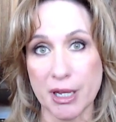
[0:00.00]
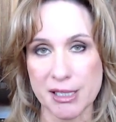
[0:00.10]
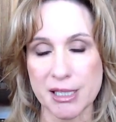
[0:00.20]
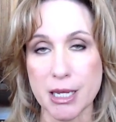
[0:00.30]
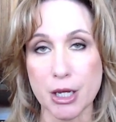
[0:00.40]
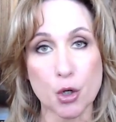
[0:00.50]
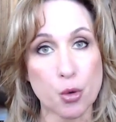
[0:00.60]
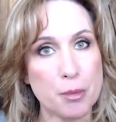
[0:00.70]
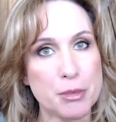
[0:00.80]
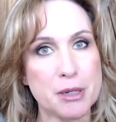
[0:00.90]
That's the
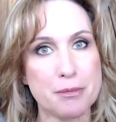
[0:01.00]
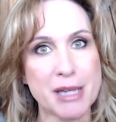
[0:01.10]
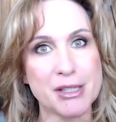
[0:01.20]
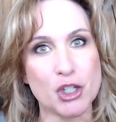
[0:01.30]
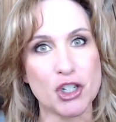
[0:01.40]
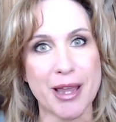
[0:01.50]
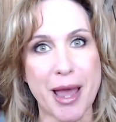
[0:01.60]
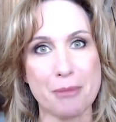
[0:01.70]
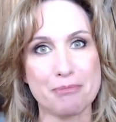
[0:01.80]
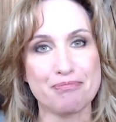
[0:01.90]
encrypted messaging
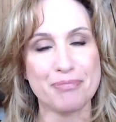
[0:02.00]
app.